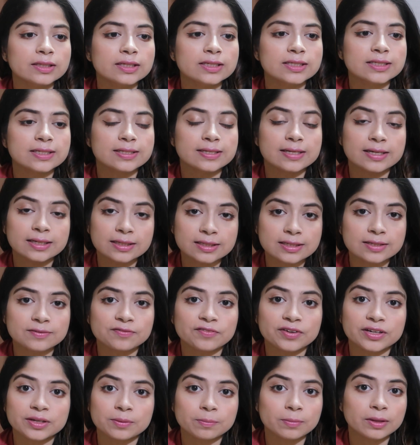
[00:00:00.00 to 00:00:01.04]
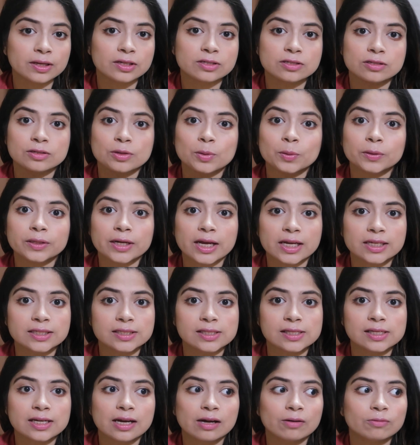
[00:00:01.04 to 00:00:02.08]
The 6 fit me so
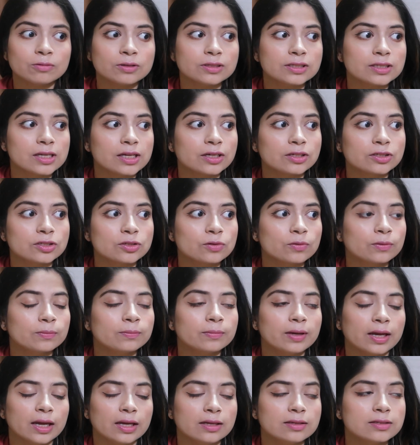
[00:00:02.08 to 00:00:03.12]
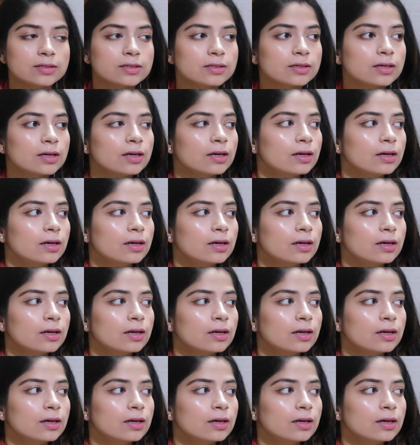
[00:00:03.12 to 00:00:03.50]
nicely. I was like so amazed.